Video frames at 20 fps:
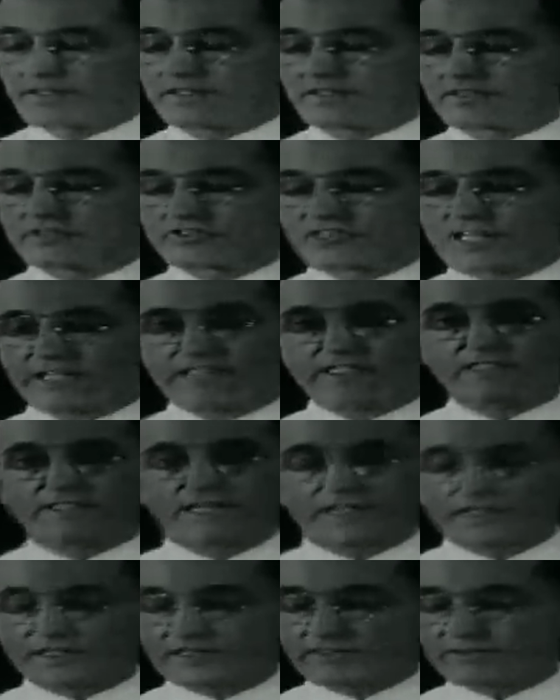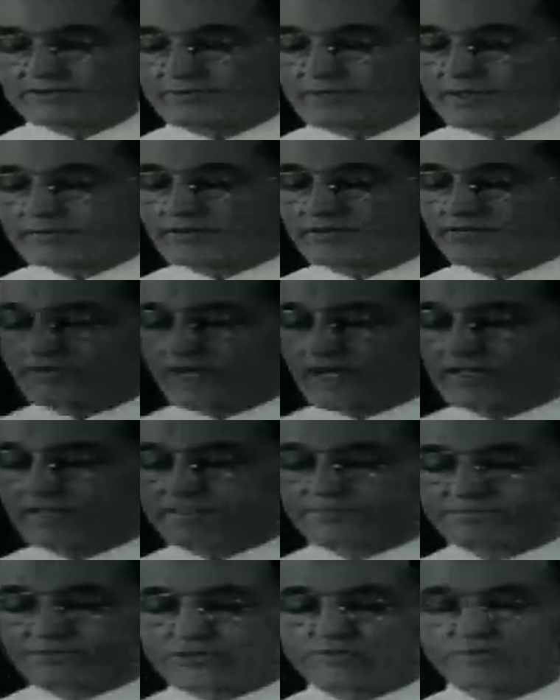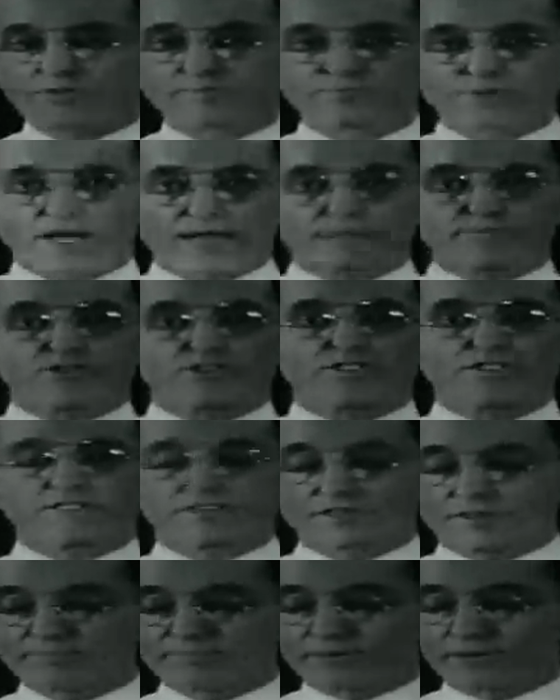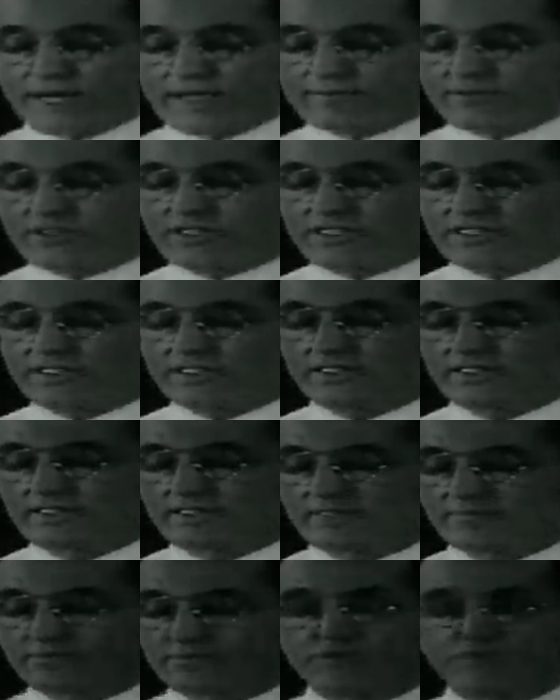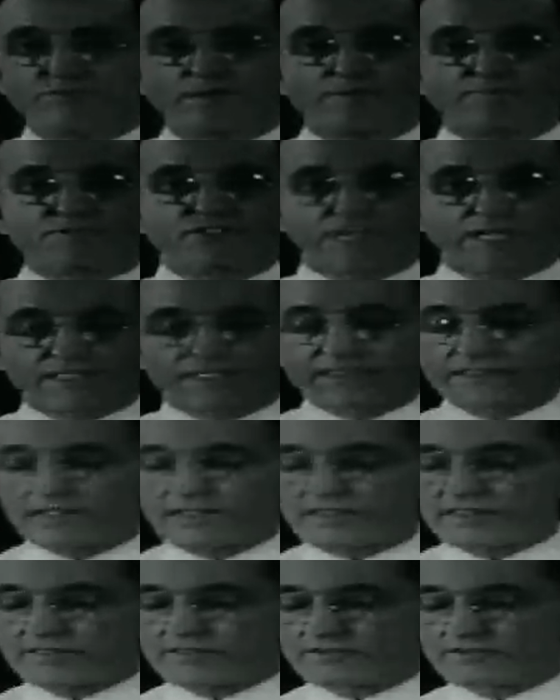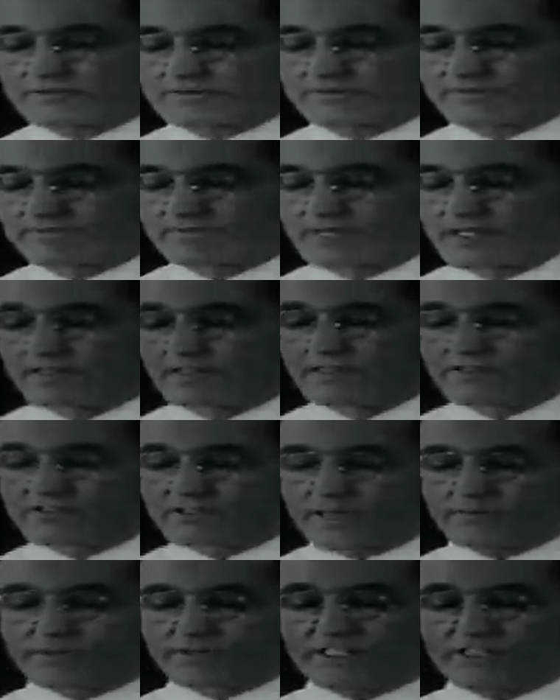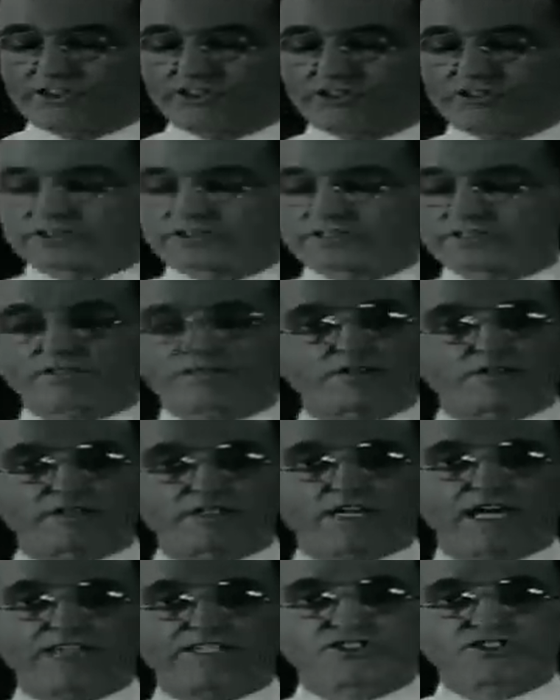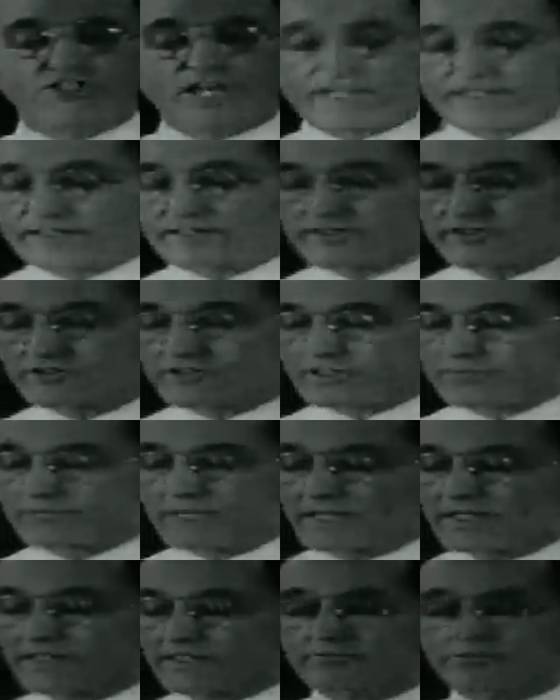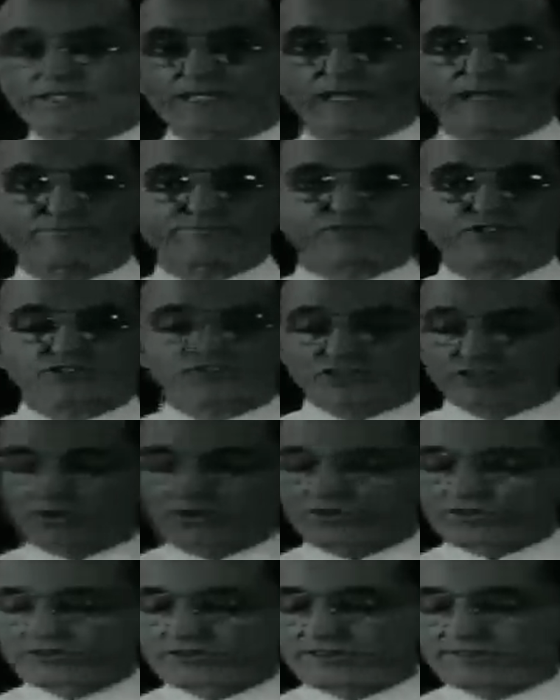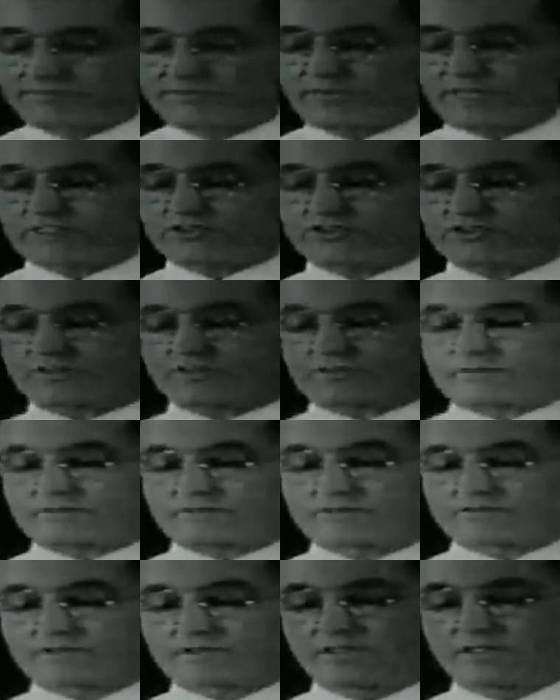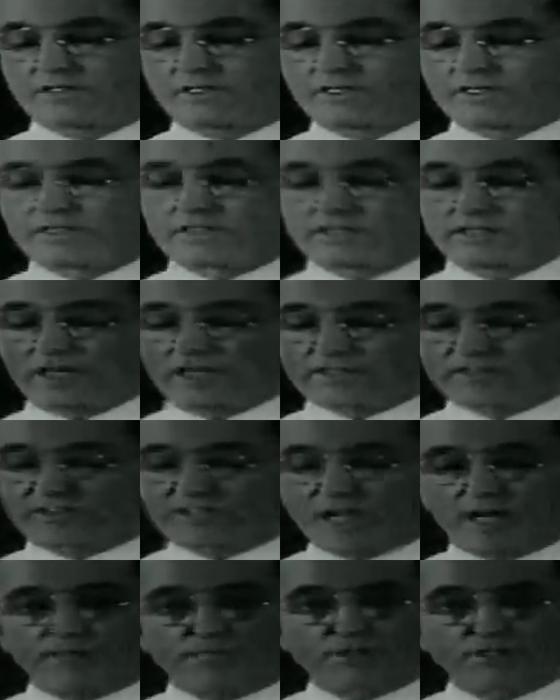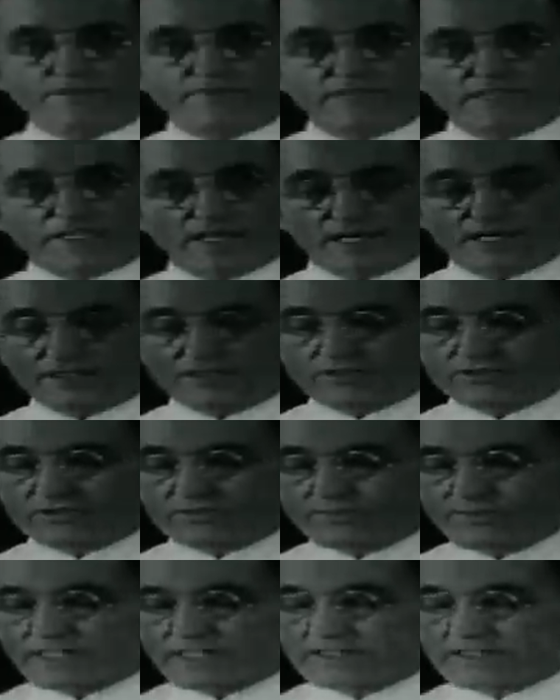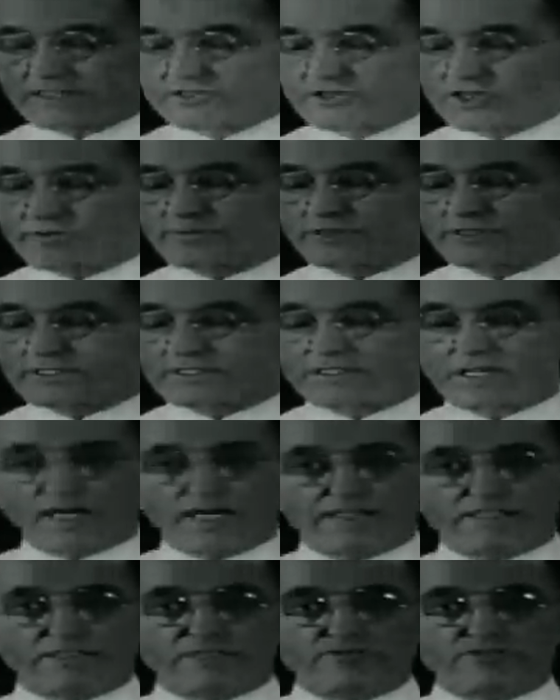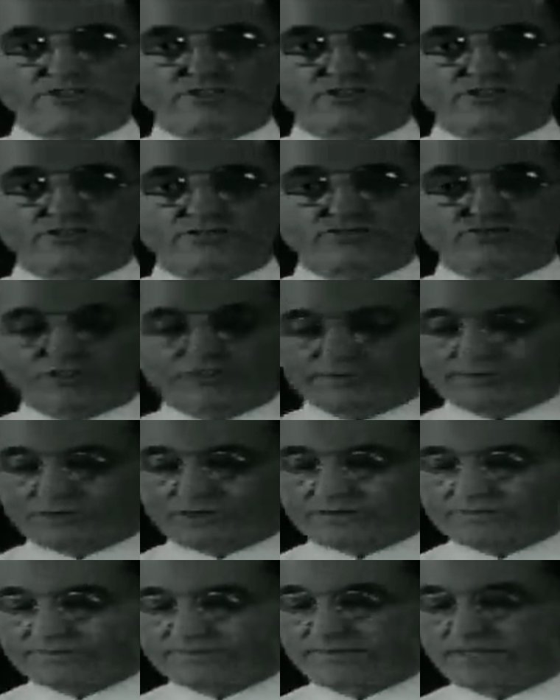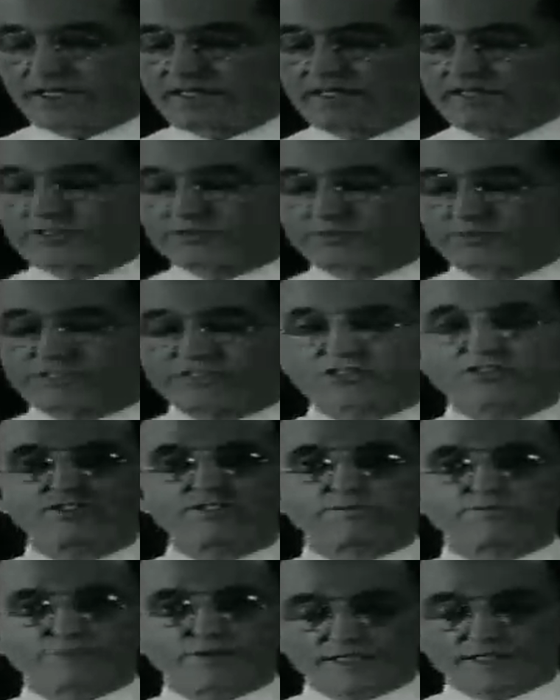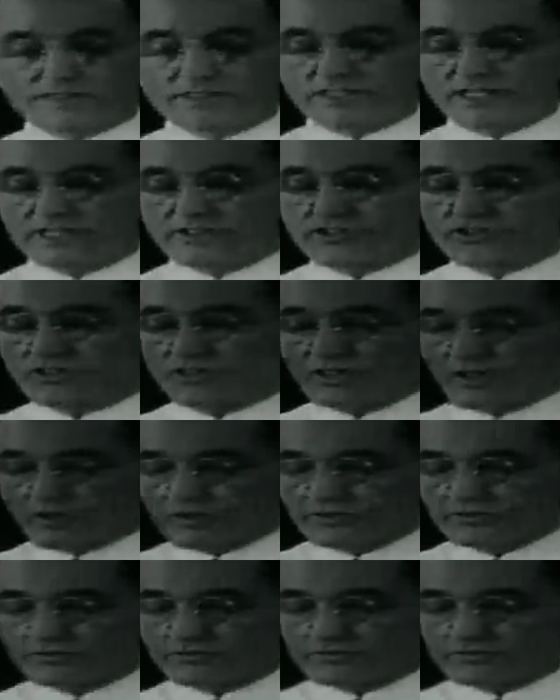Secondaries may be found to prove a primary or a primary to prove up secondaries. Some lesions that look like chancres are merely relapses in older infections. The ensemble of the case may determine the diagnosis and treatment as much as the blood test alone.